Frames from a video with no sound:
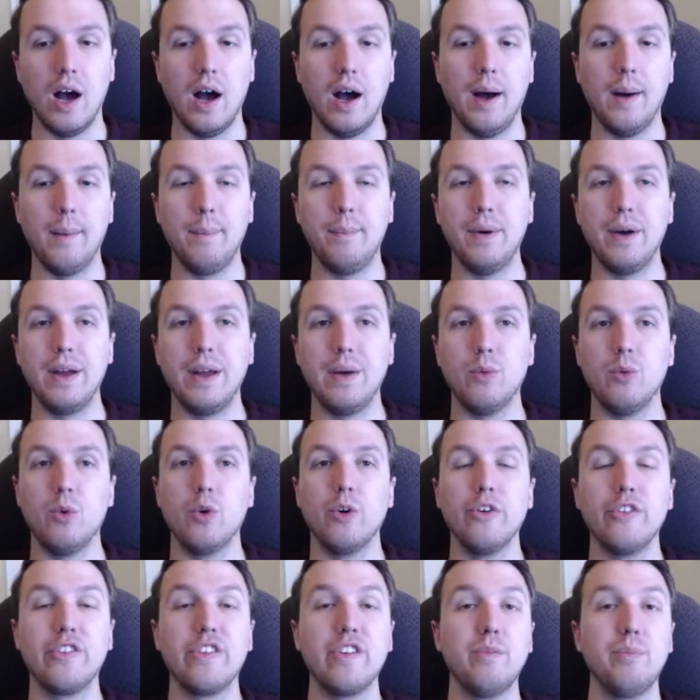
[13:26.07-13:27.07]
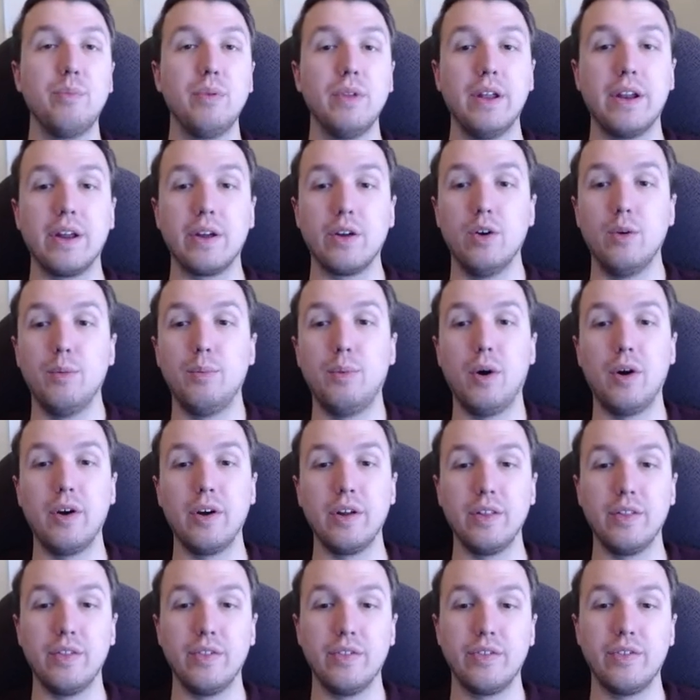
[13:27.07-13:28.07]
But it warns of political
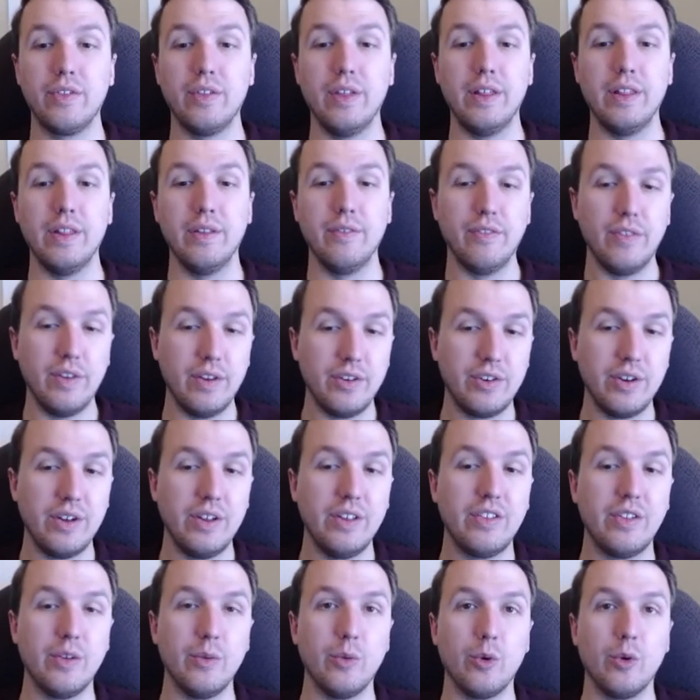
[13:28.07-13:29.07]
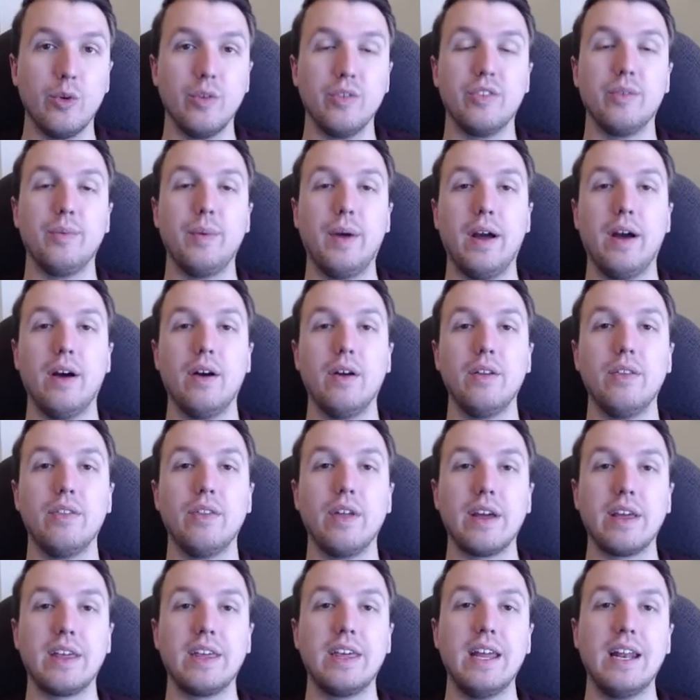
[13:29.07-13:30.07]
parties and divisions. It warns
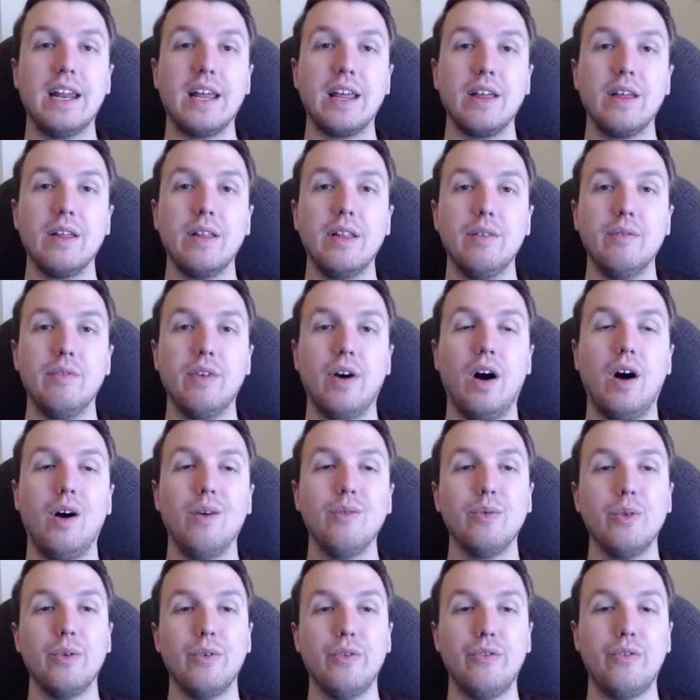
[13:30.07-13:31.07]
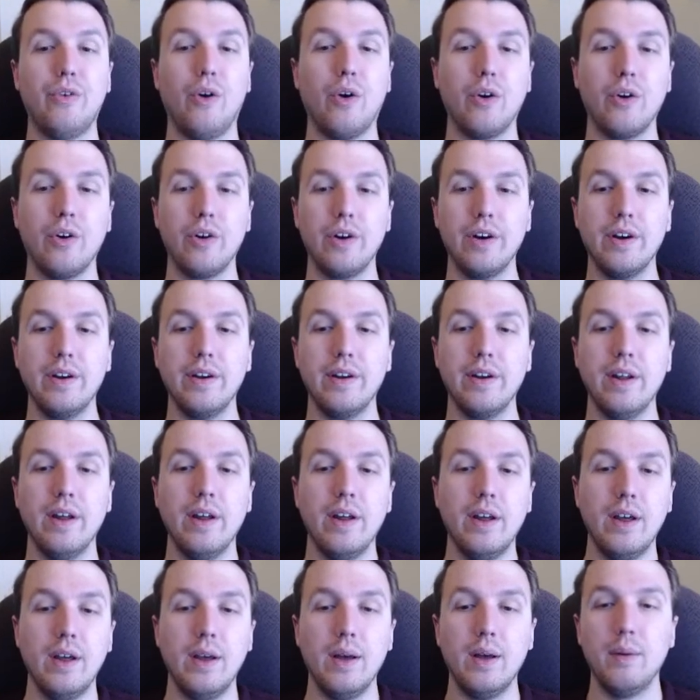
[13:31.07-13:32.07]
about getting involved with
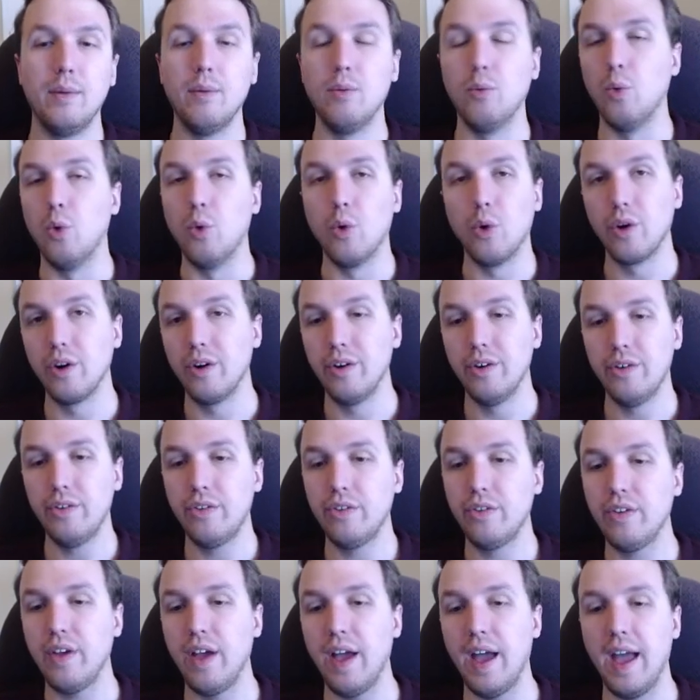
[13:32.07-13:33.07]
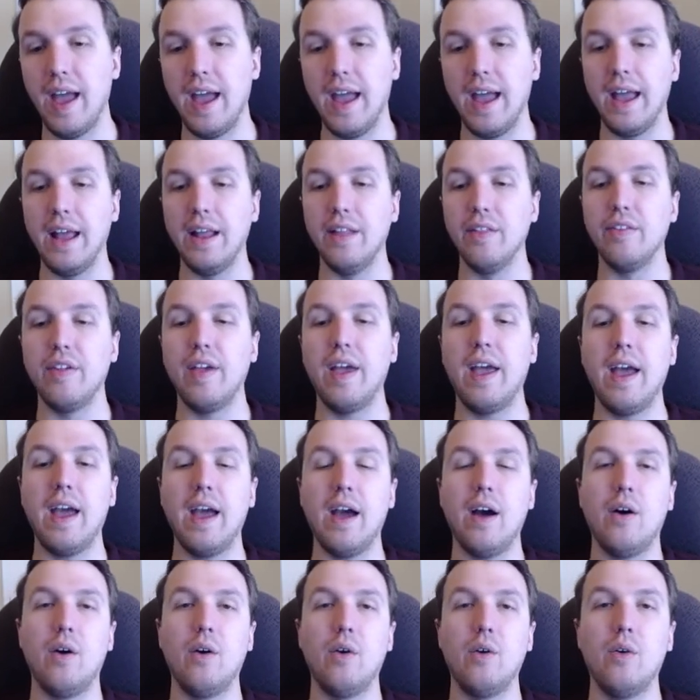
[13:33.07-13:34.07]
foreign wars and
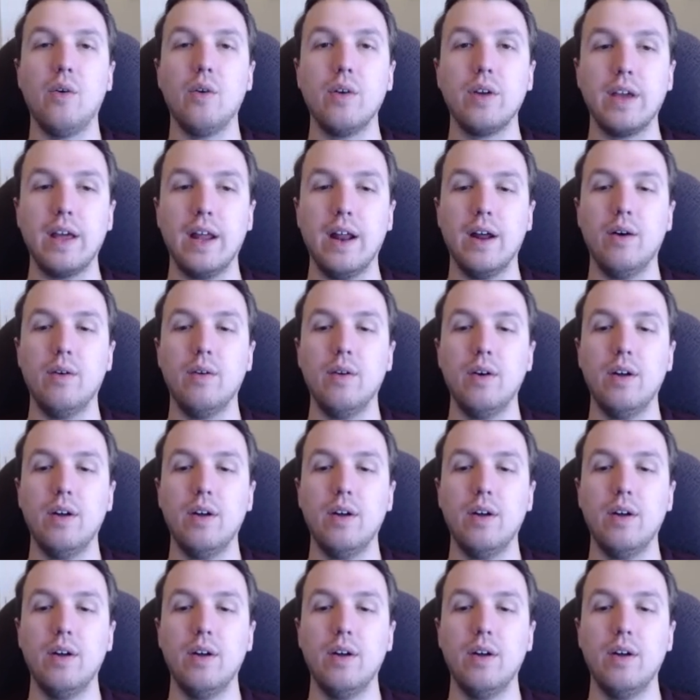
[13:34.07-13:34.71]
how